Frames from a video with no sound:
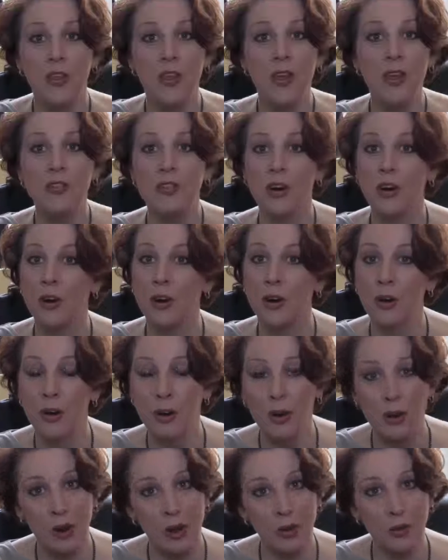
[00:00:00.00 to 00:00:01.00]
These are
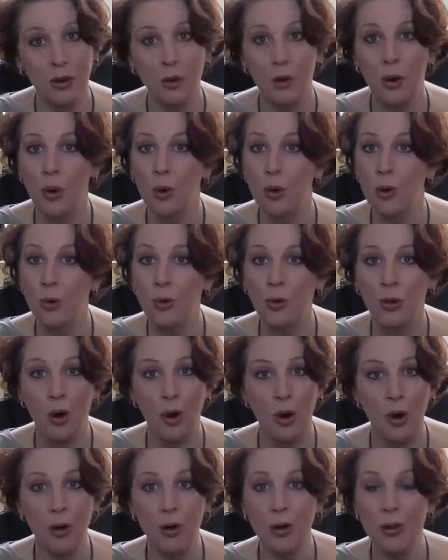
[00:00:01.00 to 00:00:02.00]
not cold
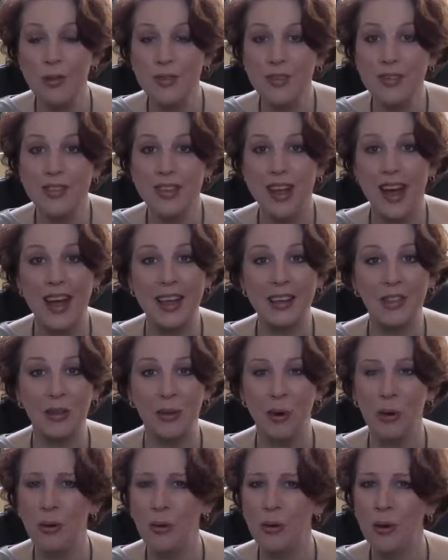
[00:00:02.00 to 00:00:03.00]
calls
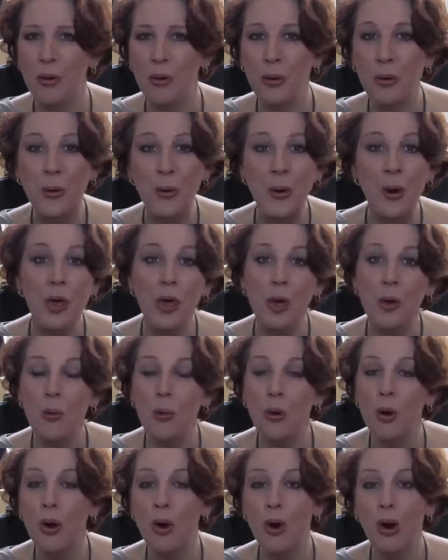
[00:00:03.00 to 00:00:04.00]
that don't know who
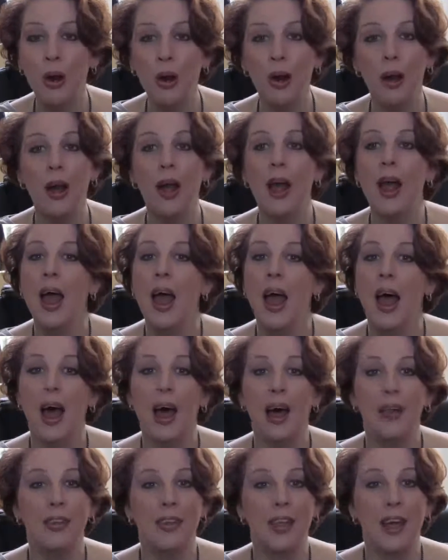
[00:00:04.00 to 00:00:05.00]
you are
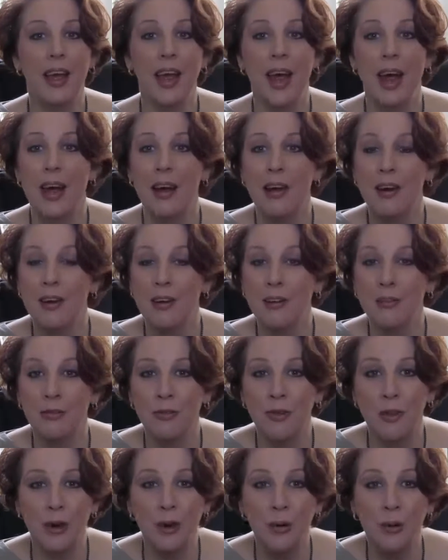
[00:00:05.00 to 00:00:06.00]
and they
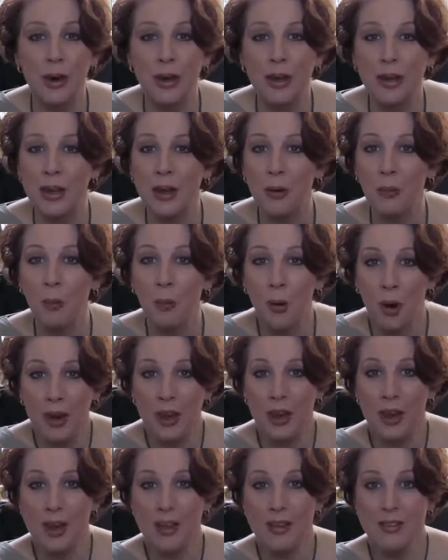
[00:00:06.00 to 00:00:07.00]
have no idea
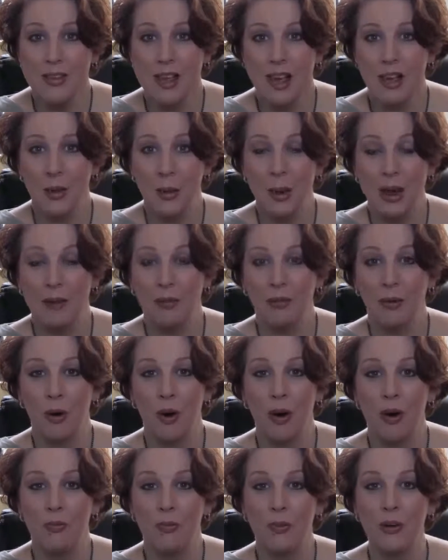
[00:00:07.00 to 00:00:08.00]
what it is that you have
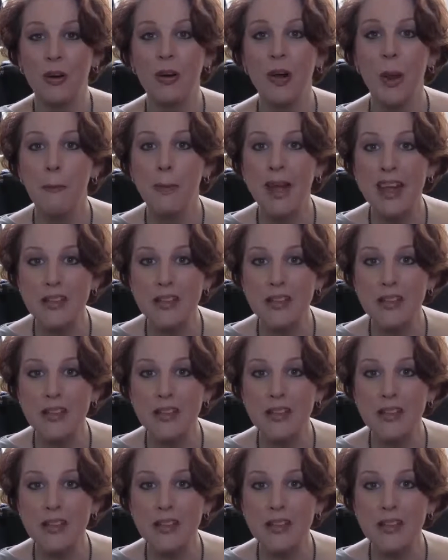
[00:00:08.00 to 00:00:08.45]
to offer.